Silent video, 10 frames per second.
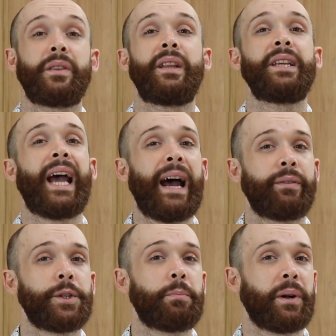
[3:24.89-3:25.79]
than the
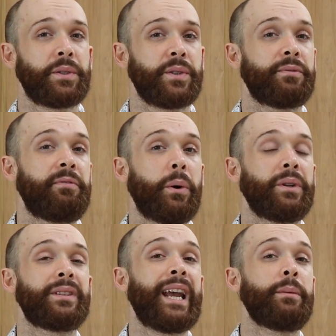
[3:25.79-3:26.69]
average person's
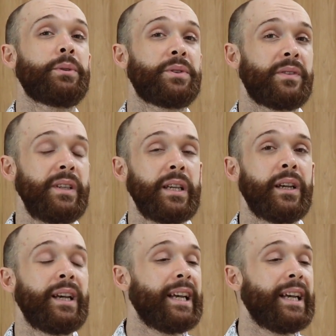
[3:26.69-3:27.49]
phone is able to see.